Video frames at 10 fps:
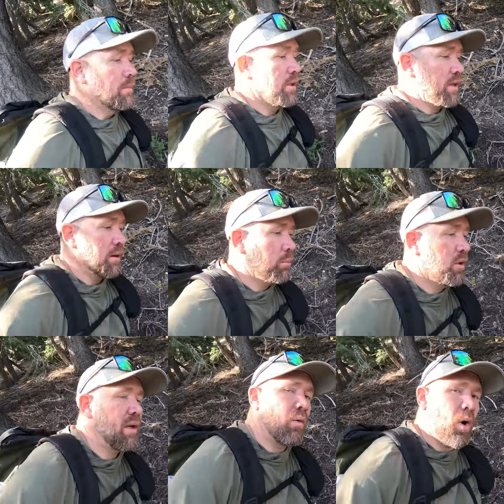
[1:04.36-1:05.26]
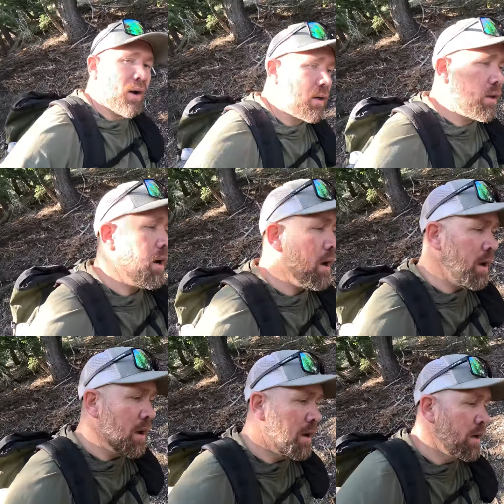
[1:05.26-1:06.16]
We got plenty of water.
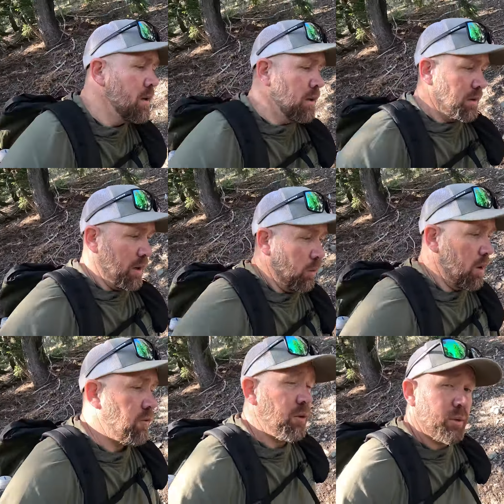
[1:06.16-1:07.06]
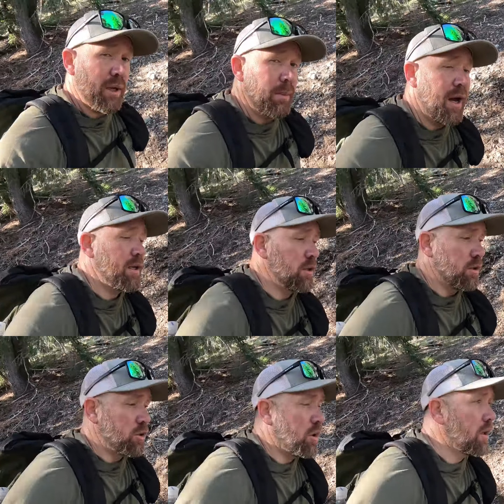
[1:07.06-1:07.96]
Got water when we get back to the
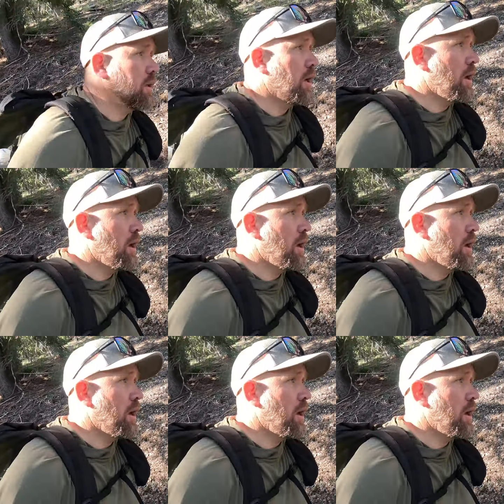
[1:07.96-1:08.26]
truck.